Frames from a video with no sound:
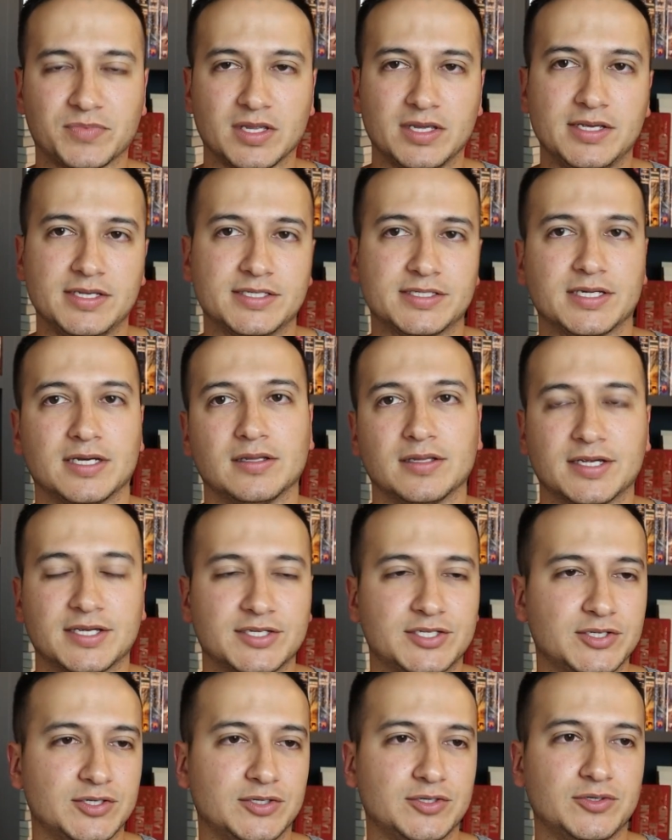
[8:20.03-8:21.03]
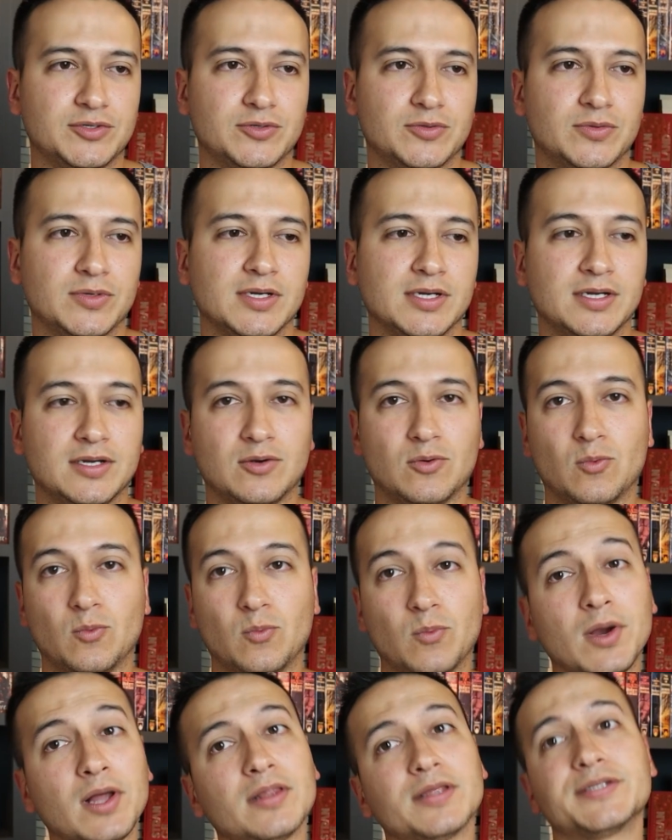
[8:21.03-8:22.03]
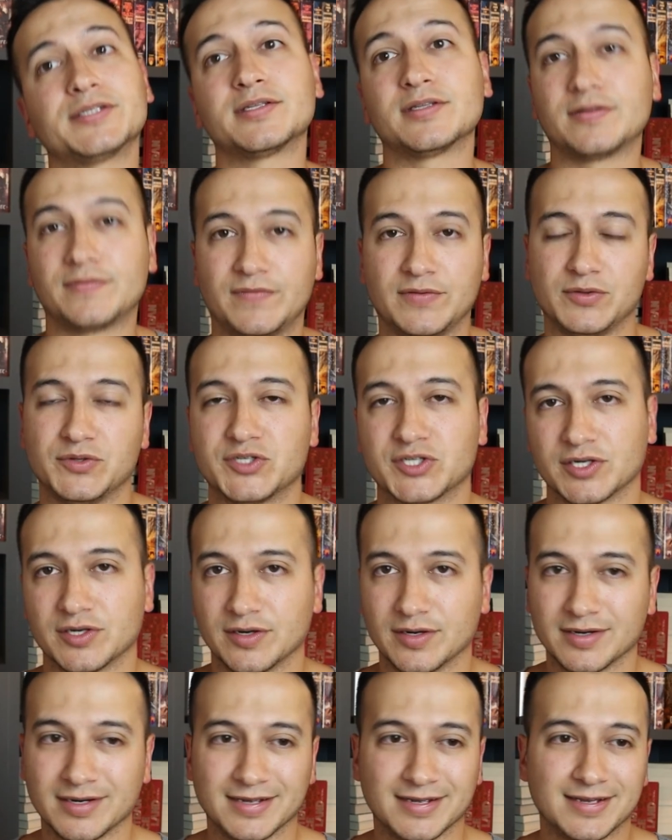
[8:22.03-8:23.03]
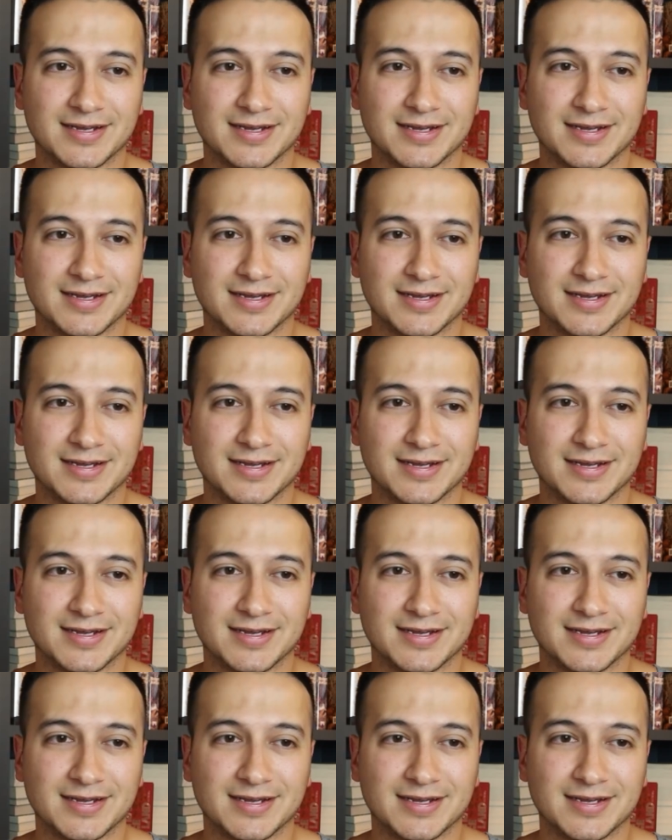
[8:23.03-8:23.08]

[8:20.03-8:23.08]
he's telling it to you well into the future,